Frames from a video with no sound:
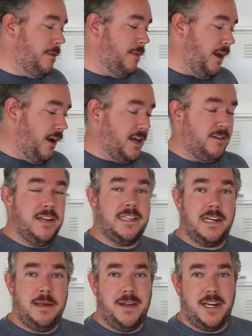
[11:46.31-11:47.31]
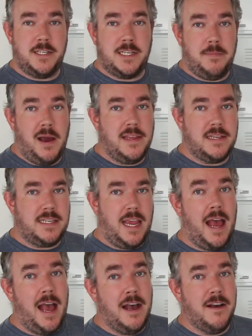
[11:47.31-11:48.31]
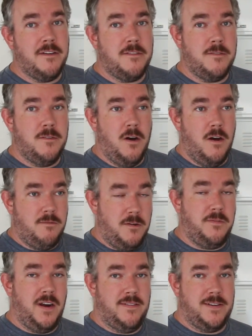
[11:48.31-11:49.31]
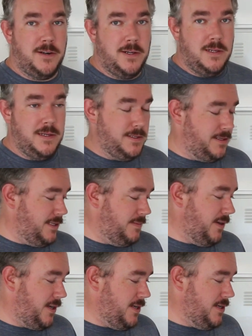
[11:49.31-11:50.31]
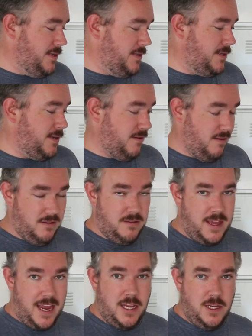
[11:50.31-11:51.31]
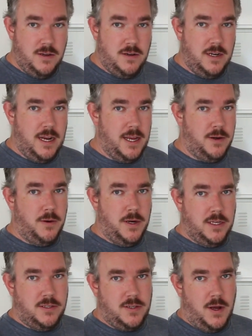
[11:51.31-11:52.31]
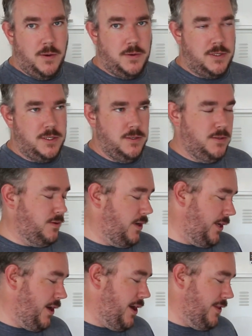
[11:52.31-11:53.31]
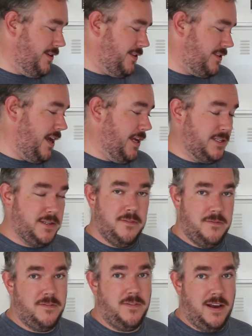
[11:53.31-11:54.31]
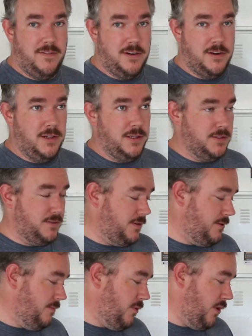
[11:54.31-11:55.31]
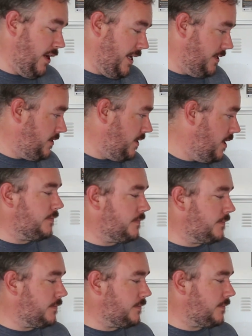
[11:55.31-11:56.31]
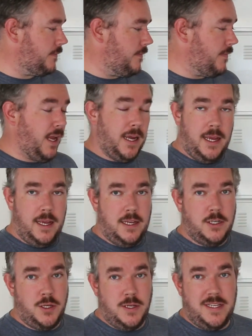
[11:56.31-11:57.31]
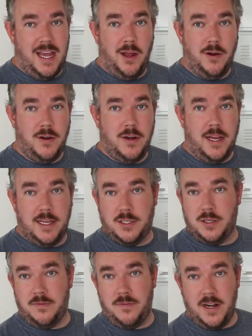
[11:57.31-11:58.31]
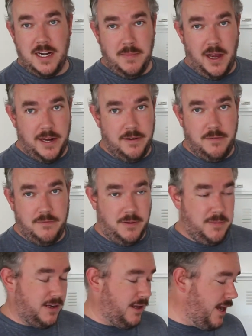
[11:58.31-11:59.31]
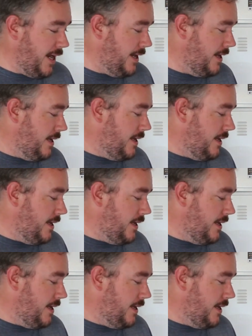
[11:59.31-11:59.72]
The only reason I managed to buy this car for $500 is because that unit had already sold to a guy in the States for $500, more or less. It turns out he's a good friend of mine from online.